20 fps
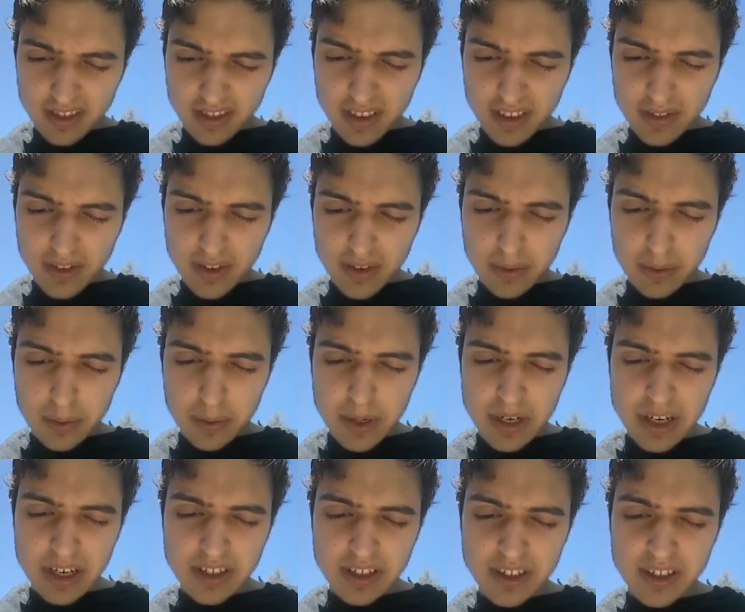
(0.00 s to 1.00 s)
Number
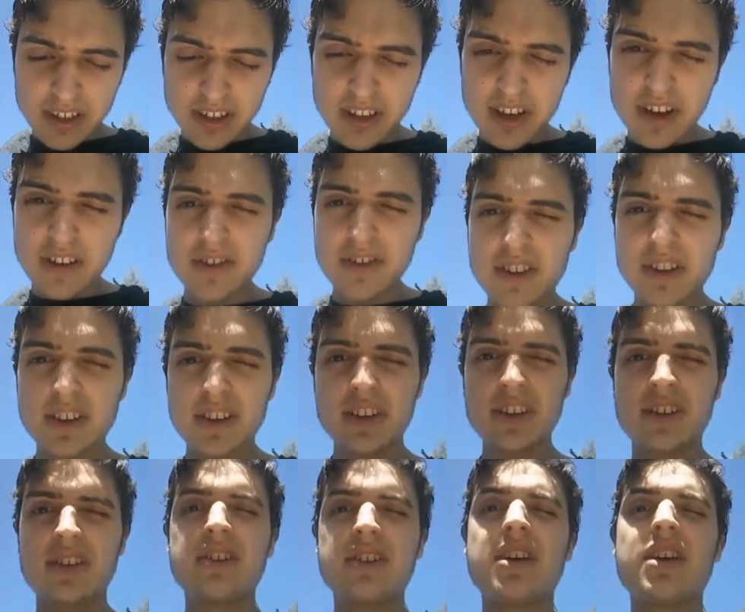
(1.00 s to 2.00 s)
27
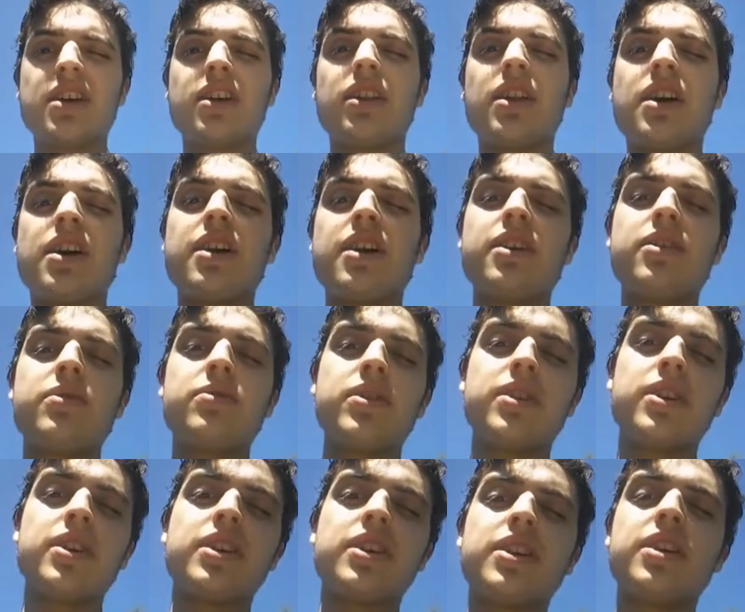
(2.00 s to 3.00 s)
is Dead Alive.